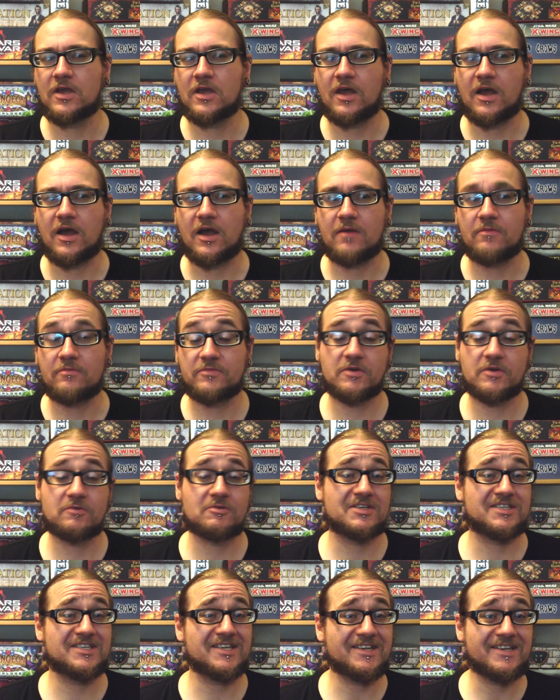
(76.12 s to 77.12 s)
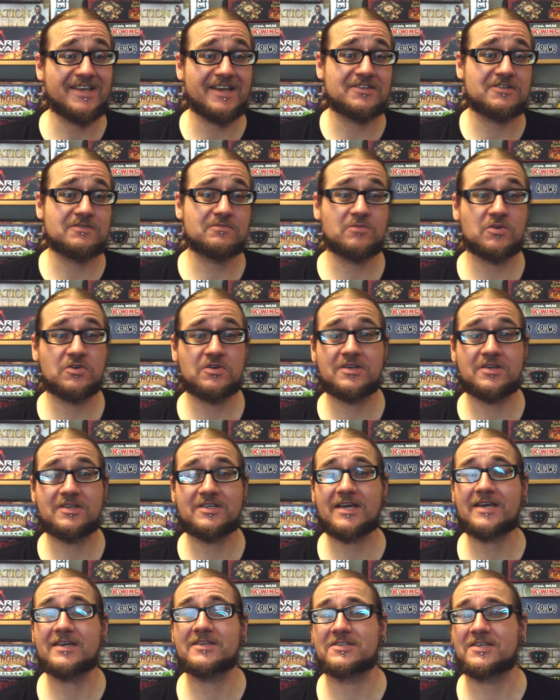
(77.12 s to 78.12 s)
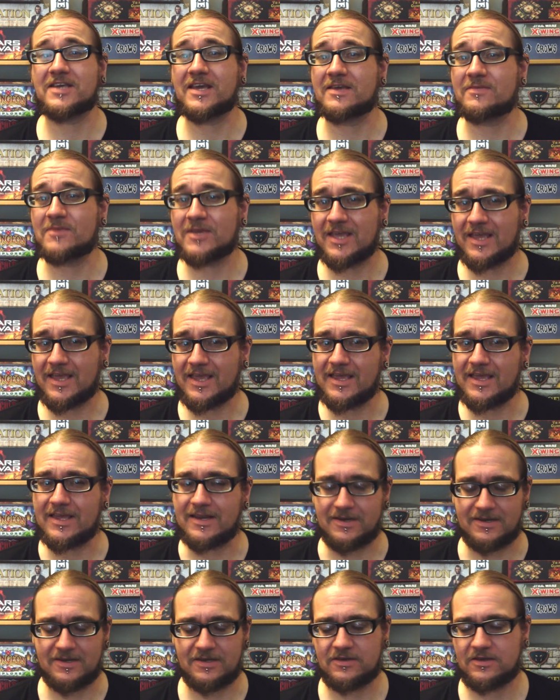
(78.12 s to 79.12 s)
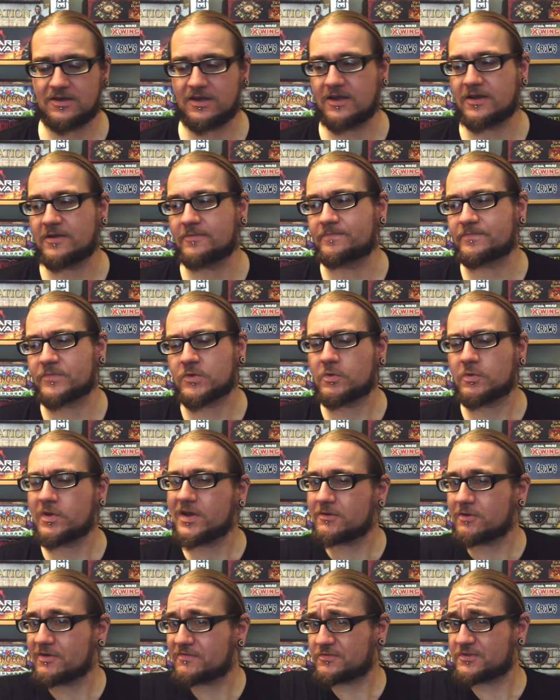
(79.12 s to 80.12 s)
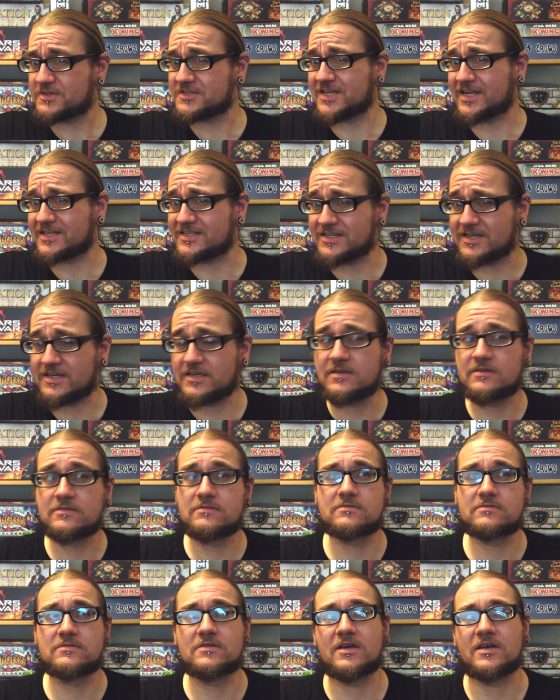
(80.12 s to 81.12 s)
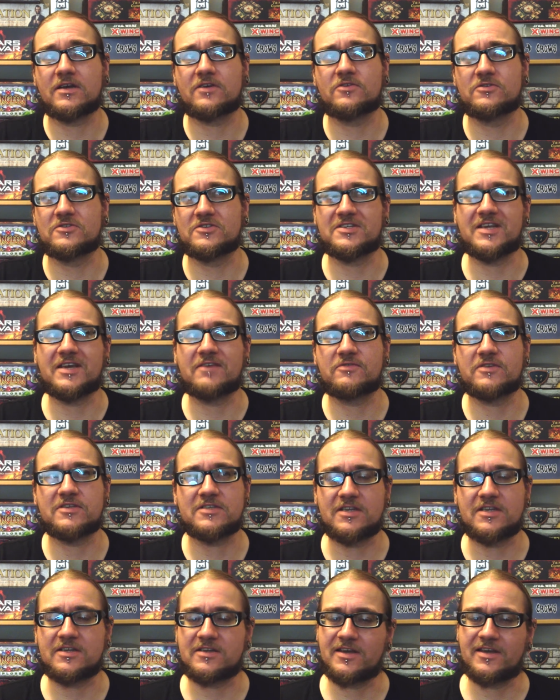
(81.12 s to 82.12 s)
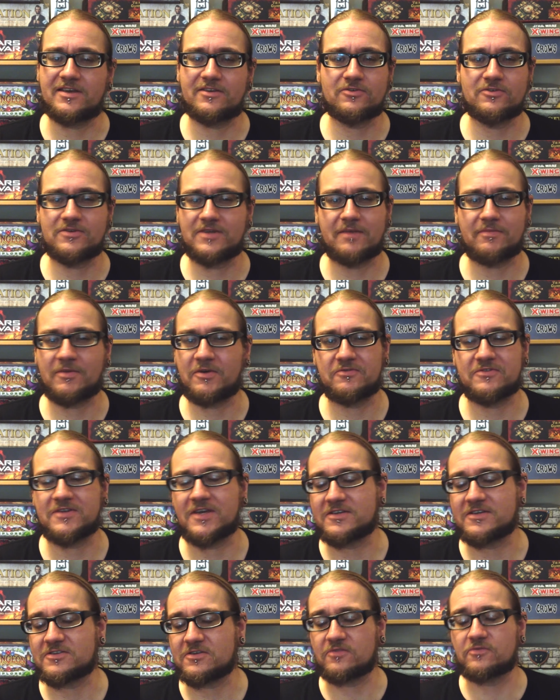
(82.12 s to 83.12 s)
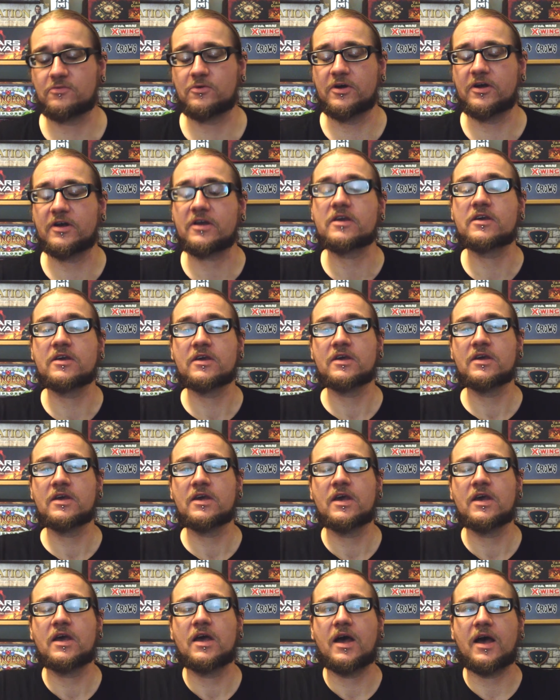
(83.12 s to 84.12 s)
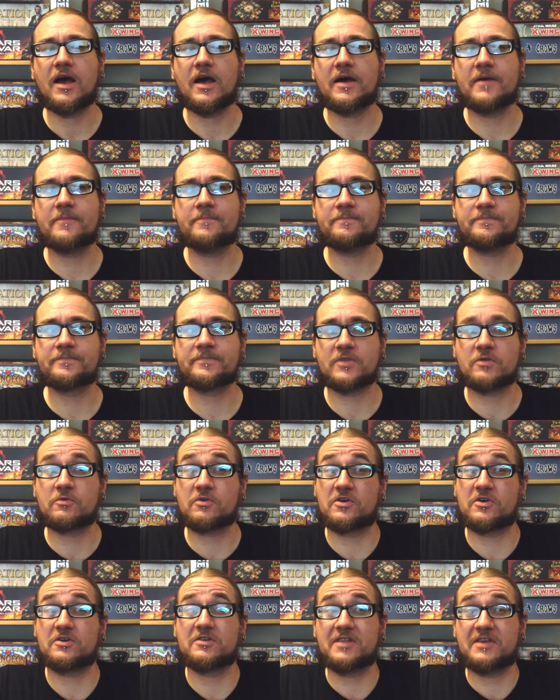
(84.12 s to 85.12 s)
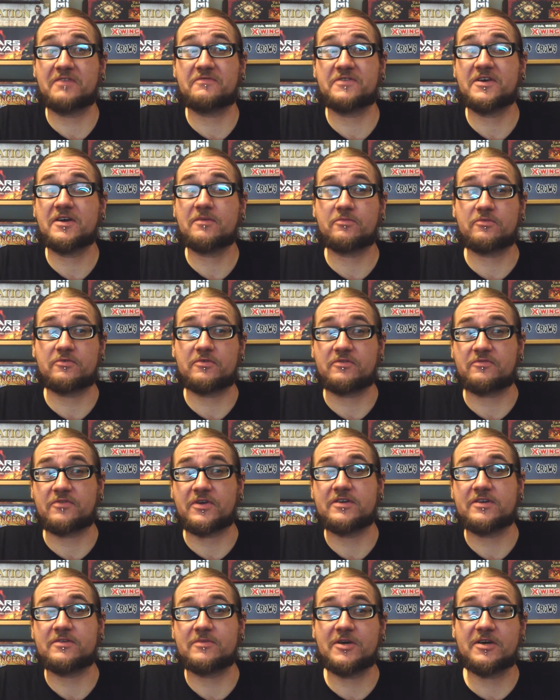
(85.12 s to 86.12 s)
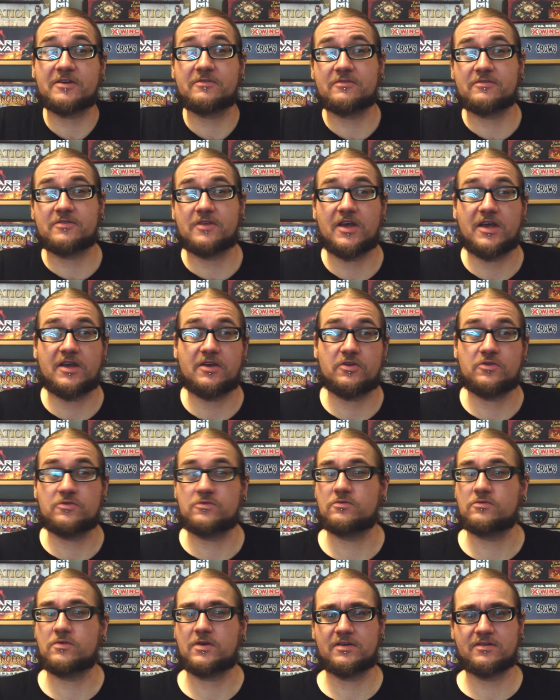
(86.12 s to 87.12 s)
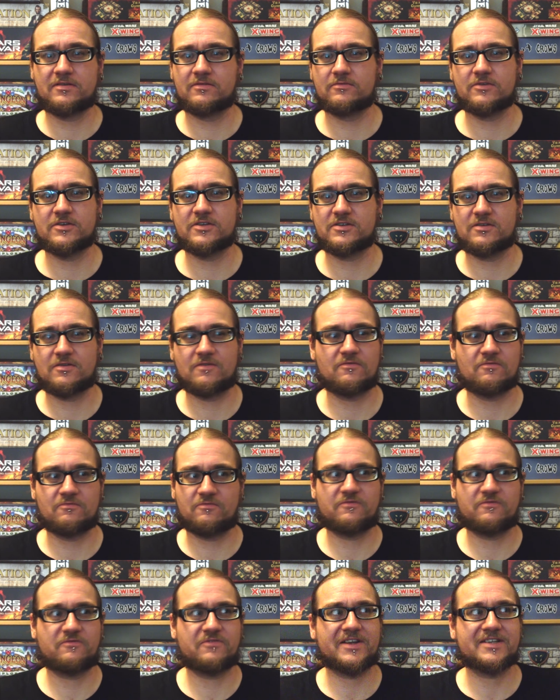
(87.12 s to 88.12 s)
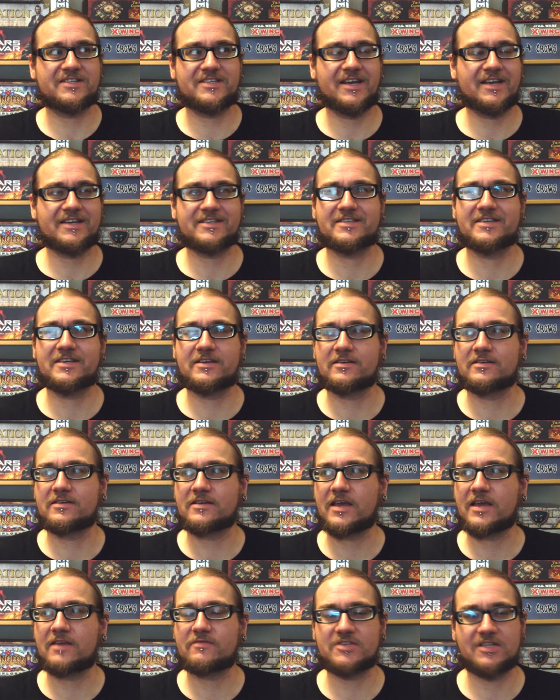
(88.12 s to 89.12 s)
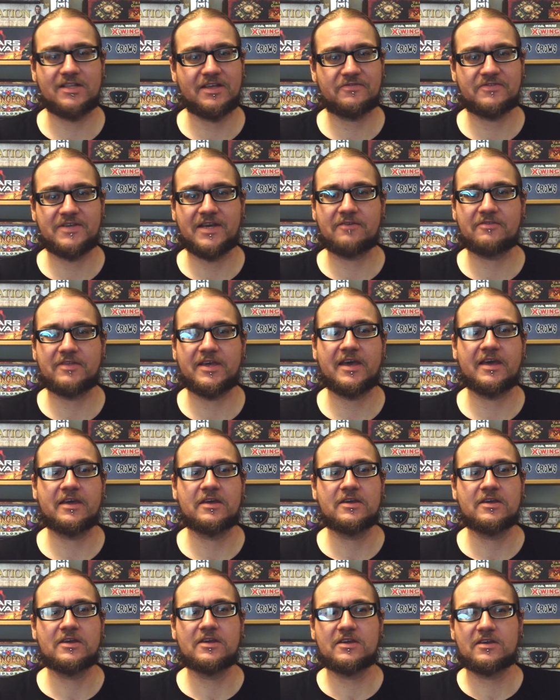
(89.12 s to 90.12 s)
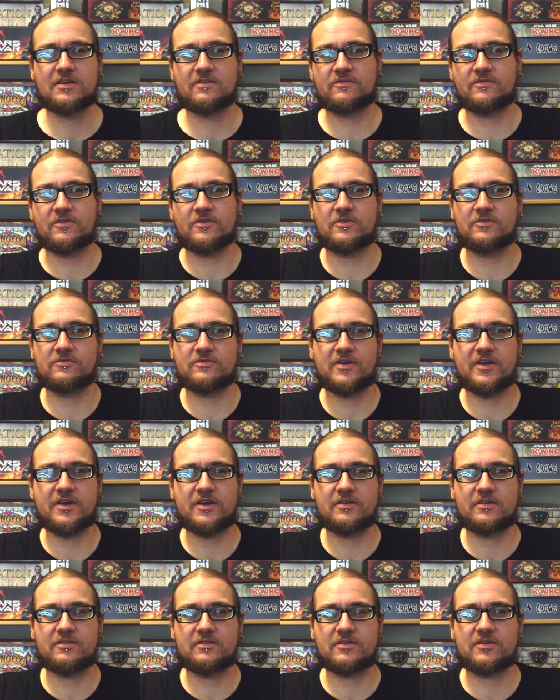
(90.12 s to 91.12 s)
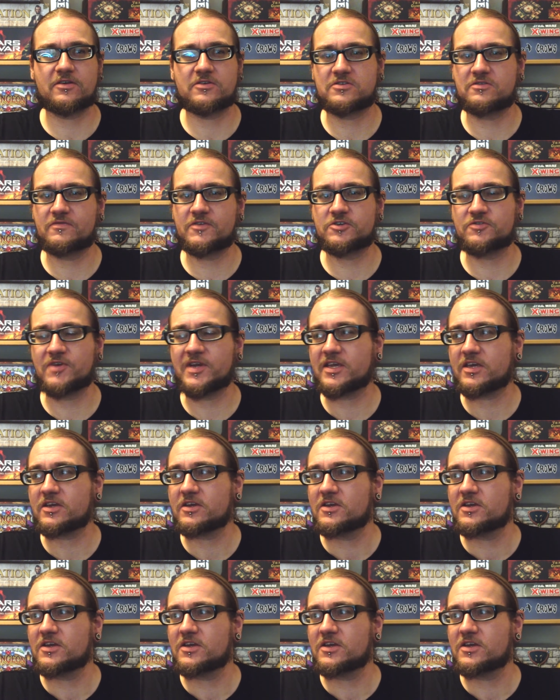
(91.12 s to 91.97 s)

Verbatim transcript: um, that we did get some good days gaming in. Um, we only went for the Saturday, uh, couldn't stay for the Sunday, couldn't get both days off work. Um, we got a lift up with a friend of mine uh, who was fantastic and gave us a lift out there for uh, the cost of a drink